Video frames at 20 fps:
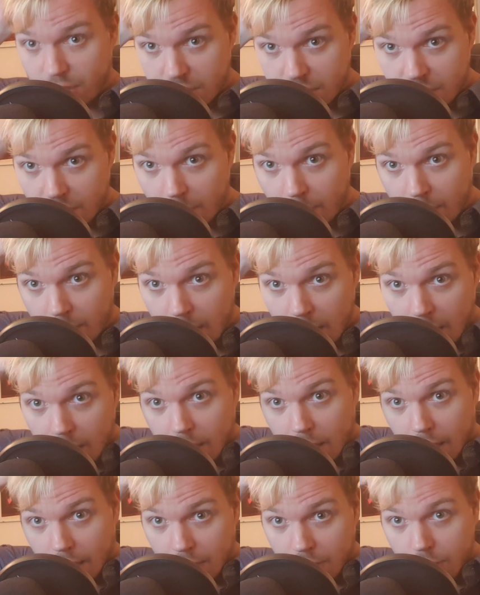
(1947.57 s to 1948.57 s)
system, and
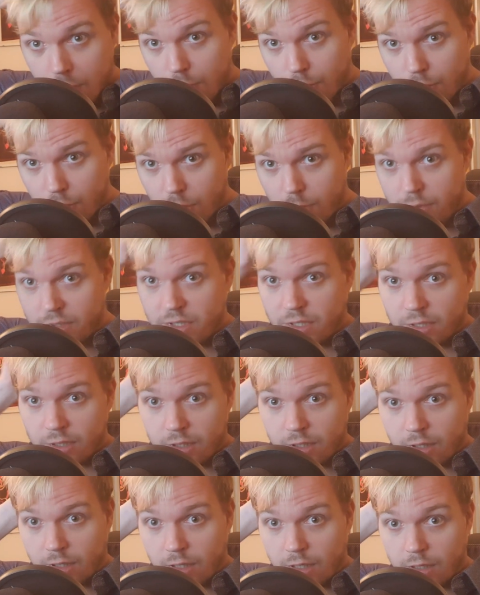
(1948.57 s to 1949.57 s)
YouTube isn't
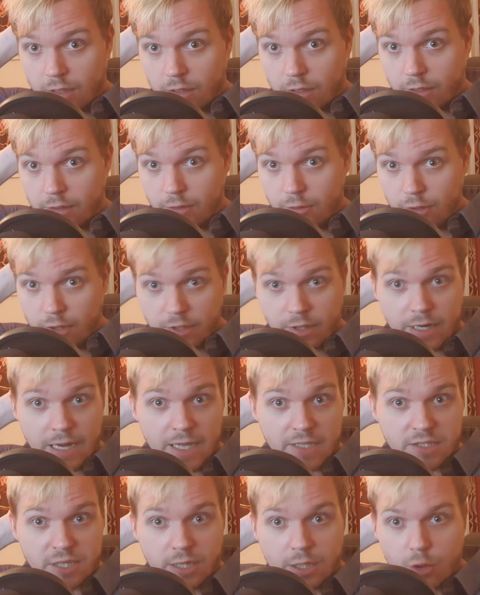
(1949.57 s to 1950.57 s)
gonna, they're not gonna
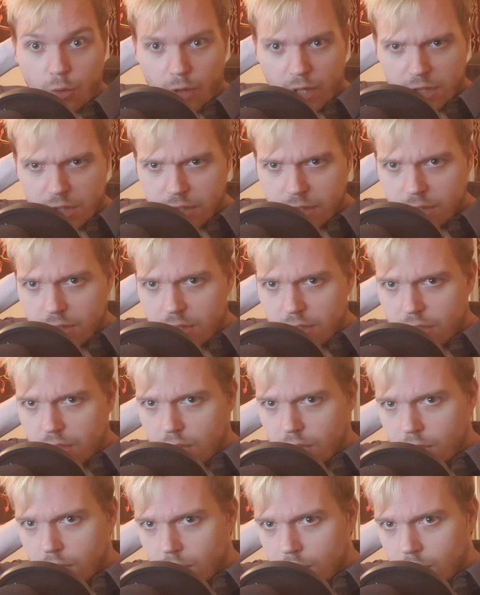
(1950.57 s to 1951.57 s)
ask any questions.